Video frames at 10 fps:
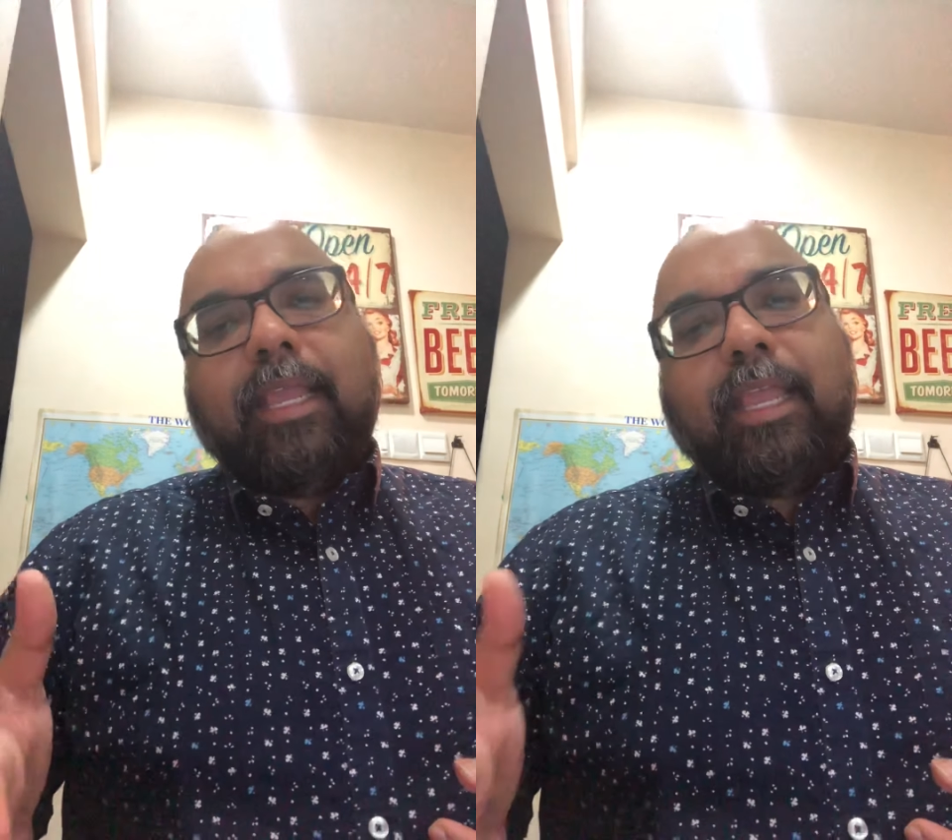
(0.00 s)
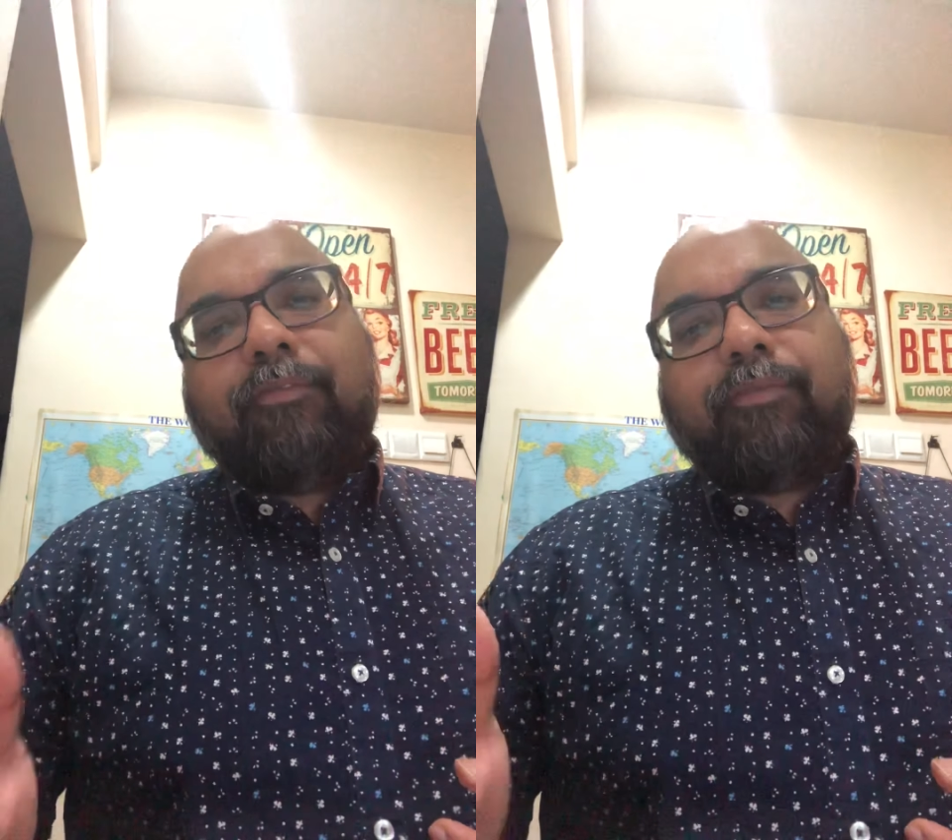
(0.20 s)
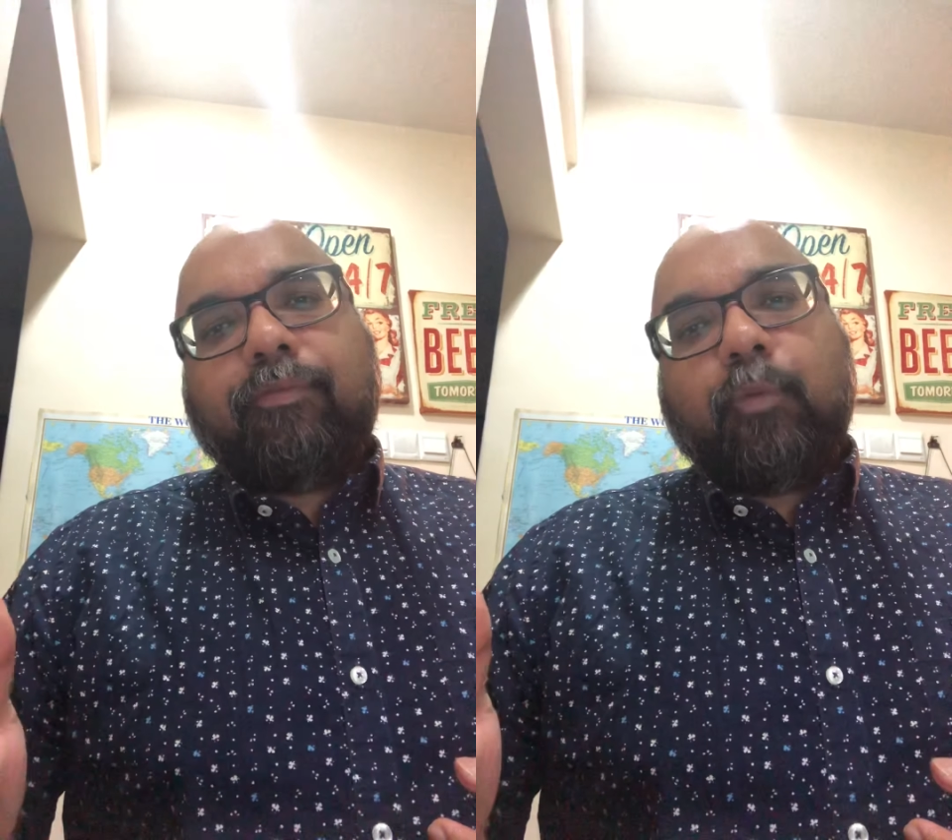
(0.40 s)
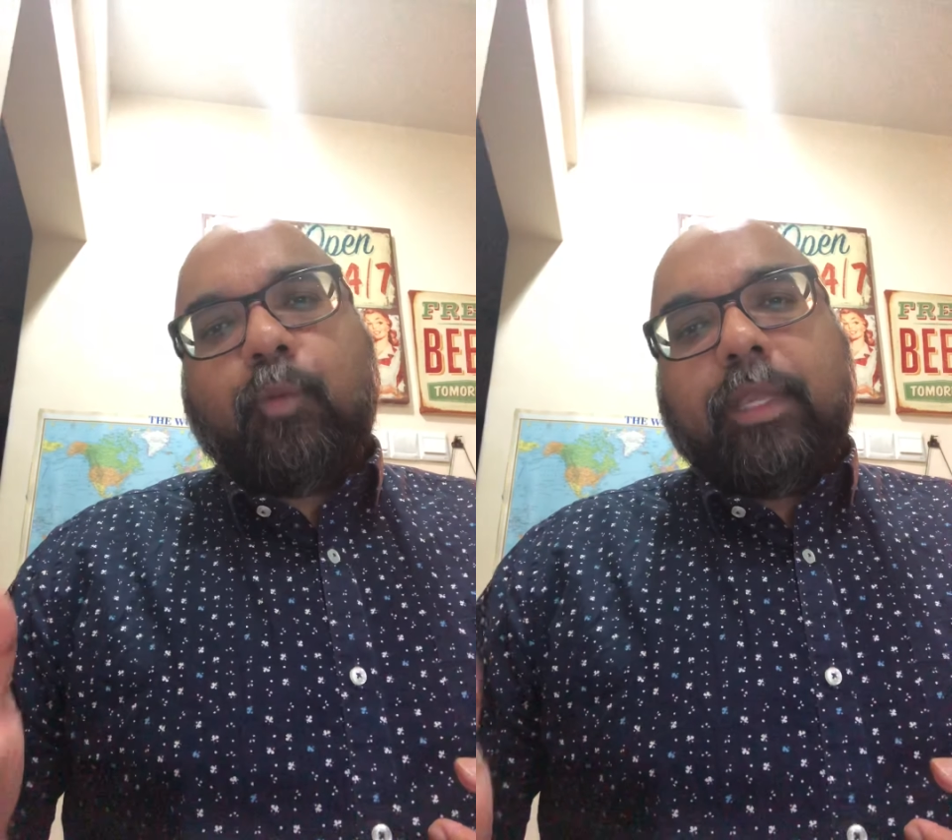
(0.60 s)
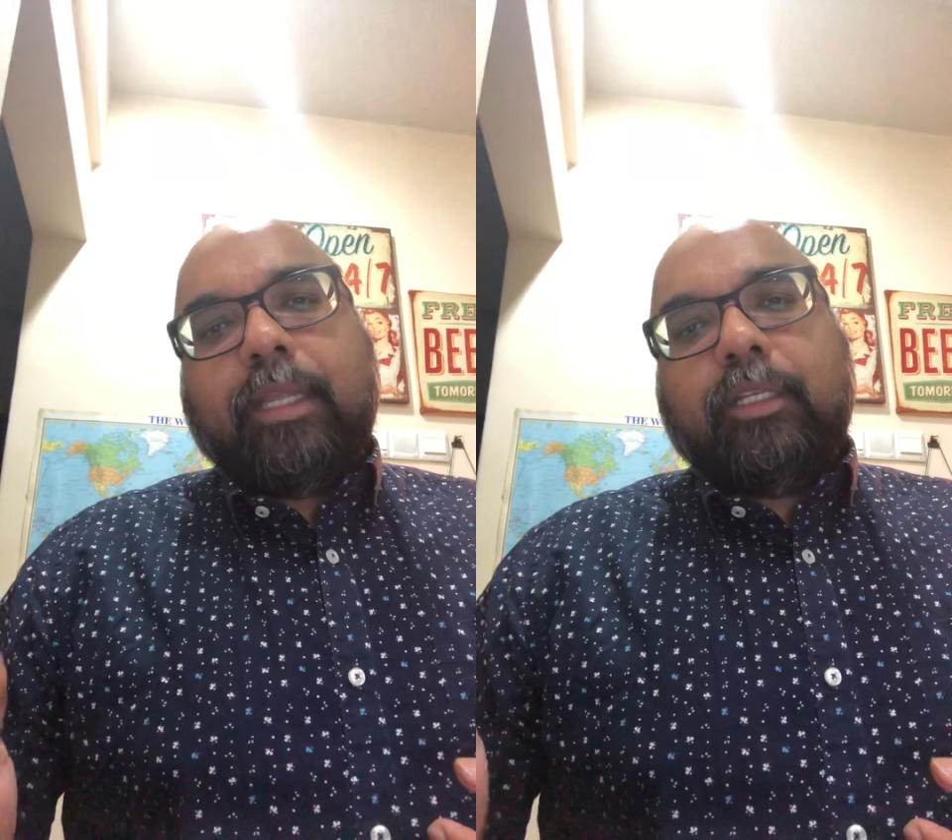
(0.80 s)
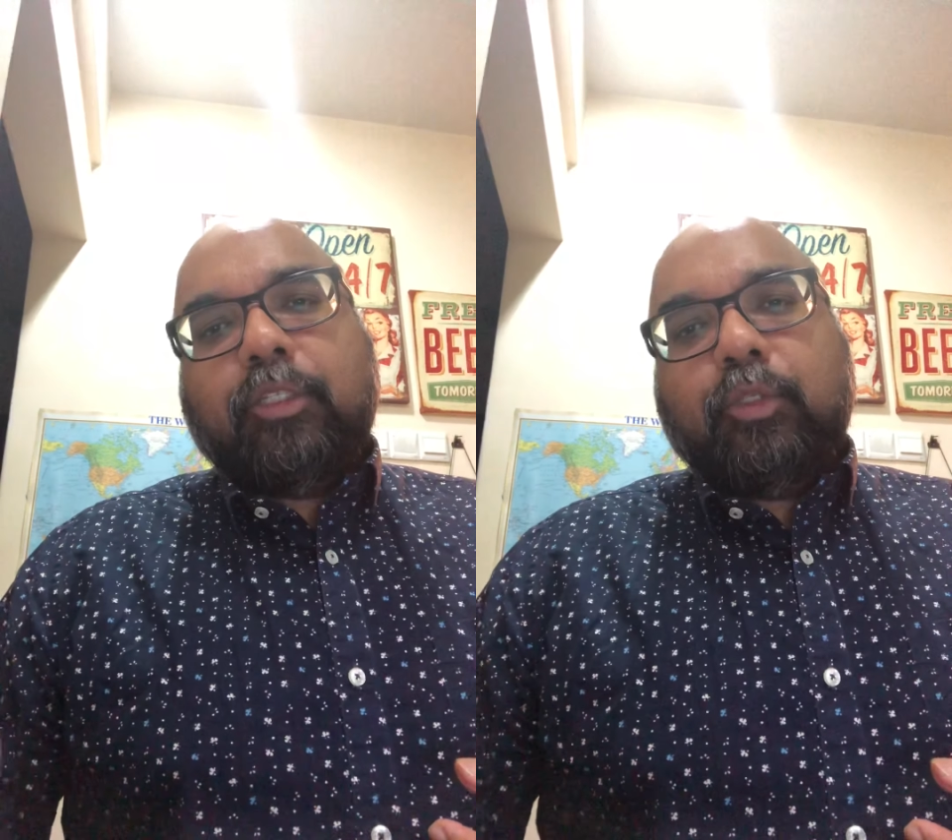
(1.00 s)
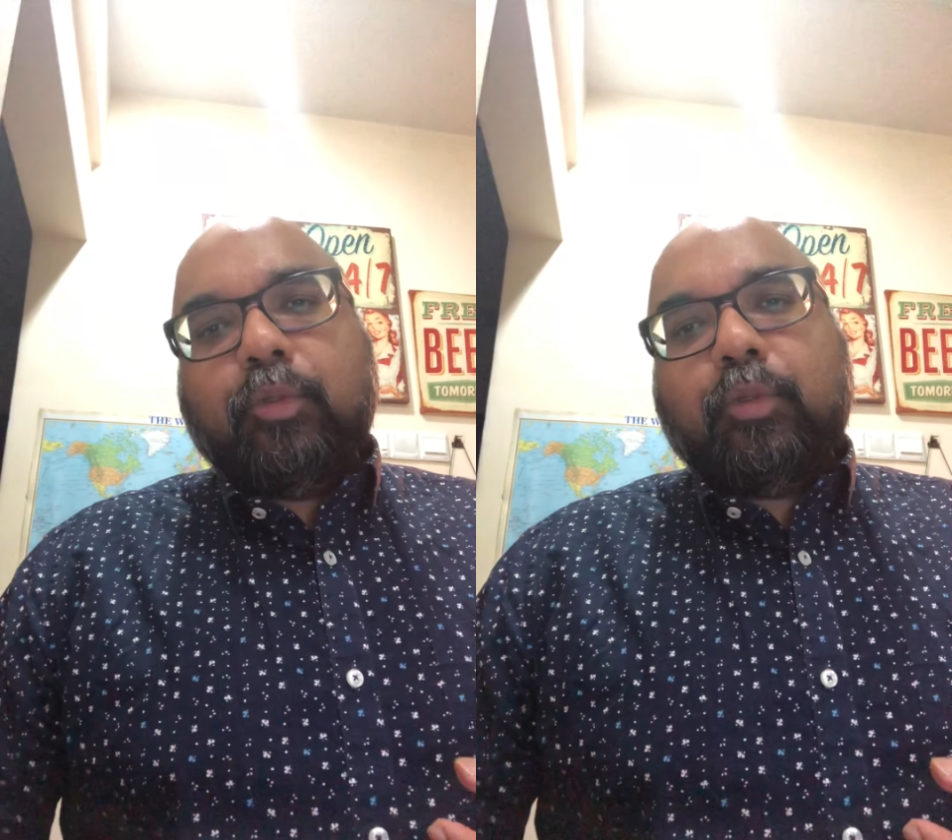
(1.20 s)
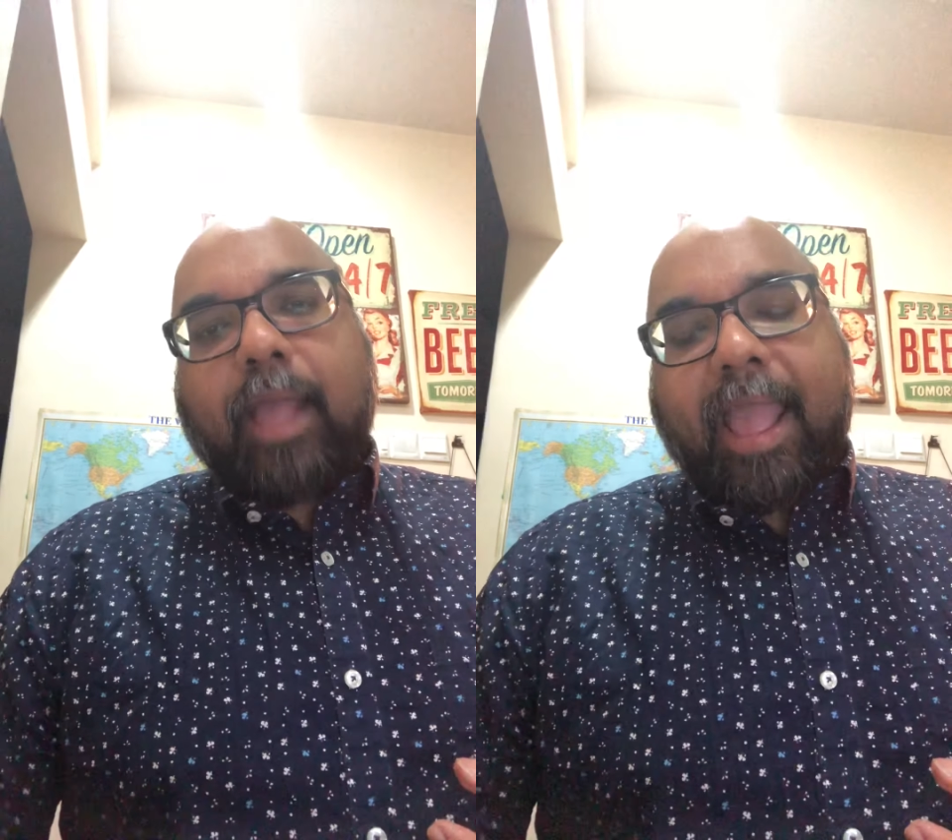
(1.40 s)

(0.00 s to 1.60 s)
if we do